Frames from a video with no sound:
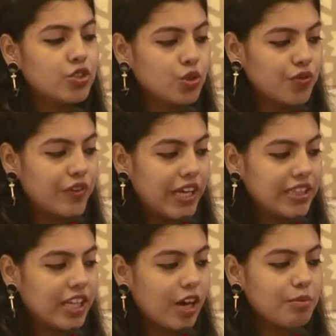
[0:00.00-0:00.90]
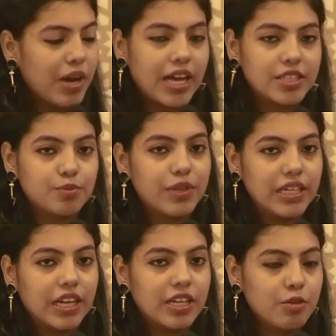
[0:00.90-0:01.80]
to Vietnam has
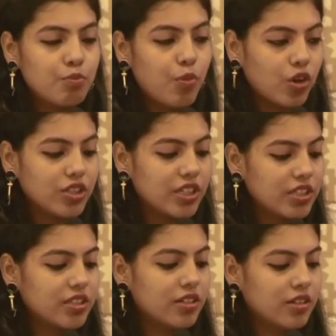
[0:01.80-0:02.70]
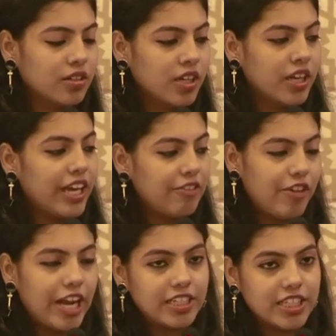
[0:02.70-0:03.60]
been an important
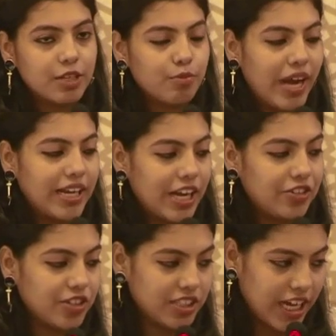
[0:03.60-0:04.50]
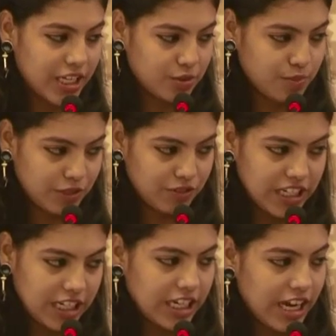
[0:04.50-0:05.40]
event in bilateral ties
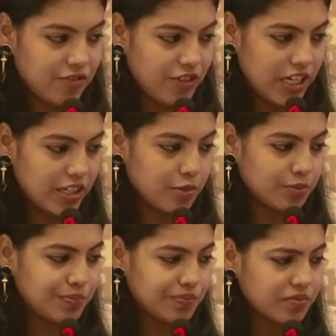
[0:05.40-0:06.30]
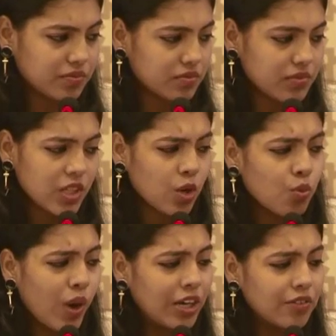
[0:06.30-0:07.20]
between India and Vietnam.
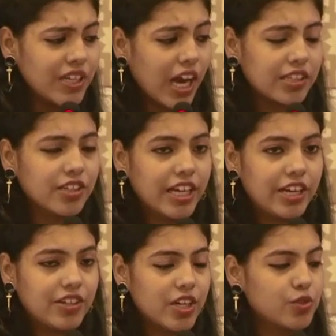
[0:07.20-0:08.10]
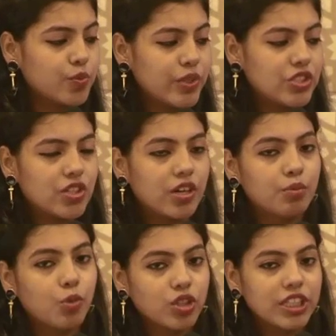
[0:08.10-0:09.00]
One of the other areas which
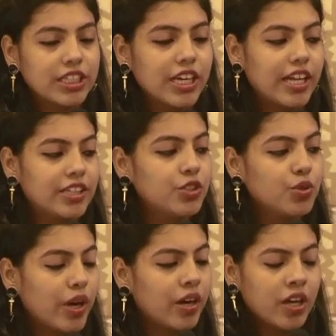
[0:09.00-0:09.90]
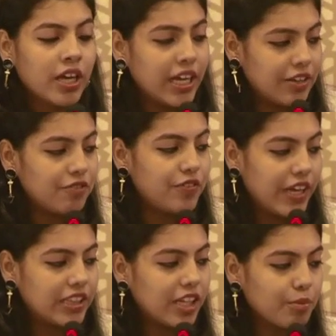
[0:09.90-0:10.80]
both India and
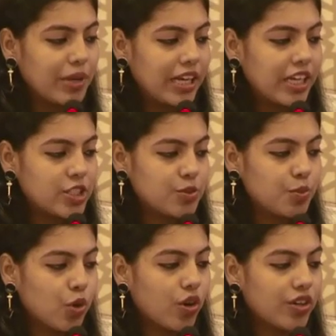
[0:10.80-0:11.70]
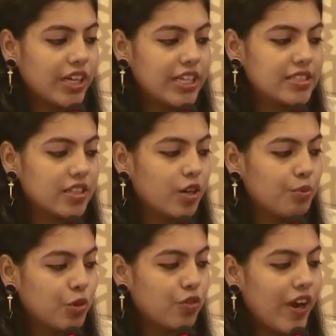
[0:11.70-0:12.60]
Vietnam can explore is
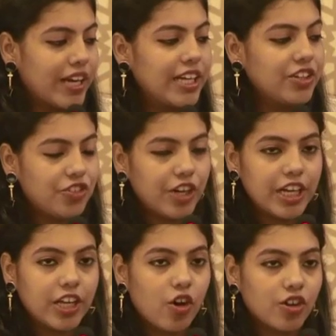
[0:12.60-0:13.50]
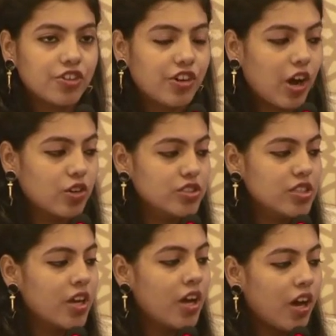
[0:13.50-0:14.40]
providing training on grounds
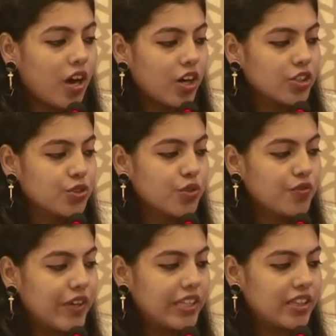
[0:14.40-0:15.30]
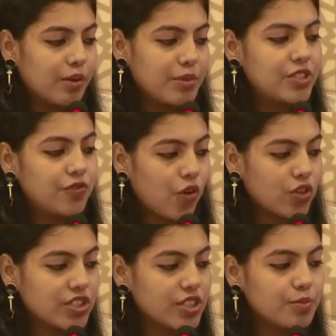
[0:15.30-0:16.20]
to Vietnamese
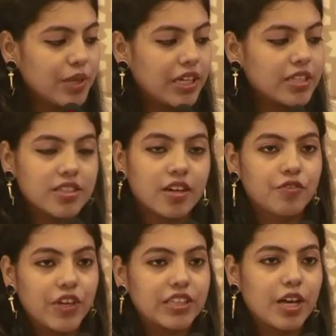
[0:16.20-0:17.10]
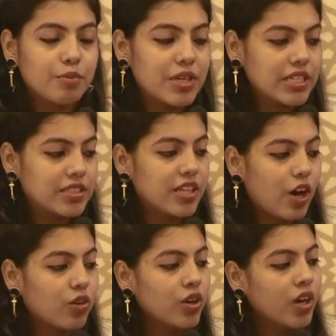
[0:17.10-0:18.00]
forces, because Vietnam is
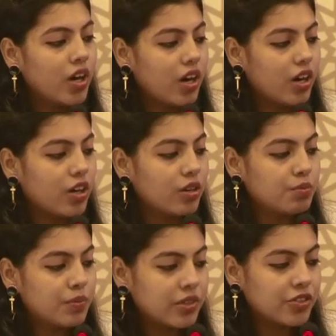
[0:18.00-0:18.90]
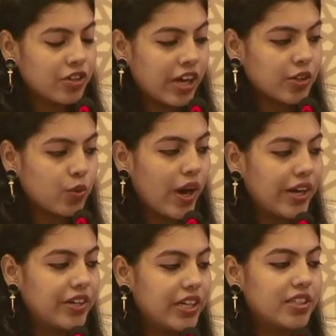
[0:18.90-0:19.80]
now
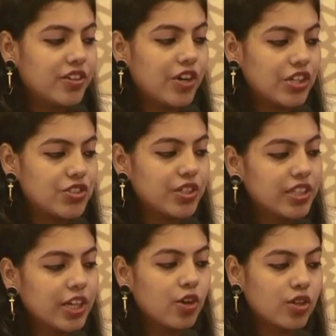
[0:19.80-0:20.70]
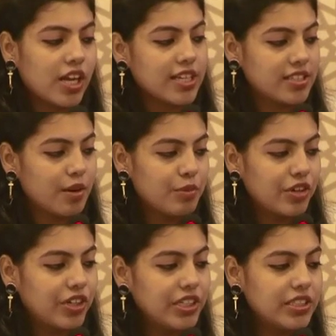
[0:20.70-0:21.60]
acquiring the Russian kilo-class
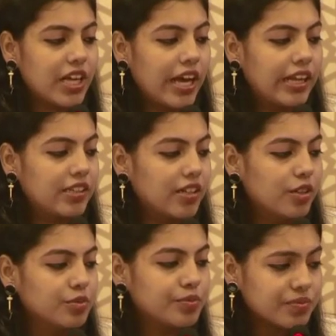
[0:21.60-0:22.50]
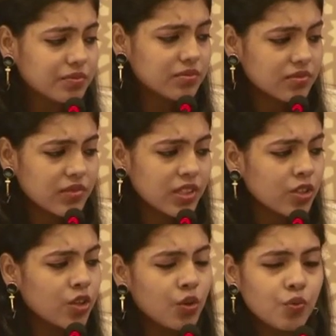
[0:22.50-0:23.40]
submarine, and
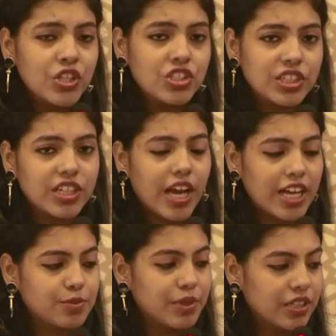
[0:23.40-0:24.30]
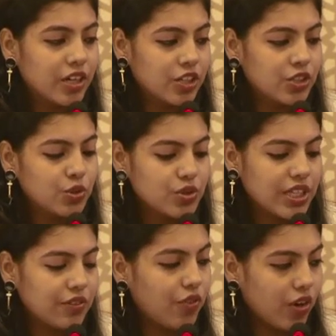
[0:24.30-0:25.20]
which India has been
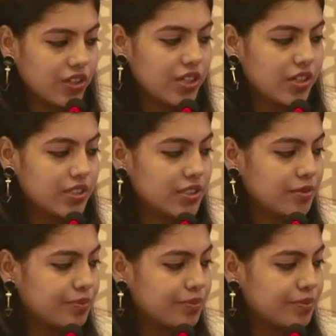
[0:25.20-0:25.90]
using for years.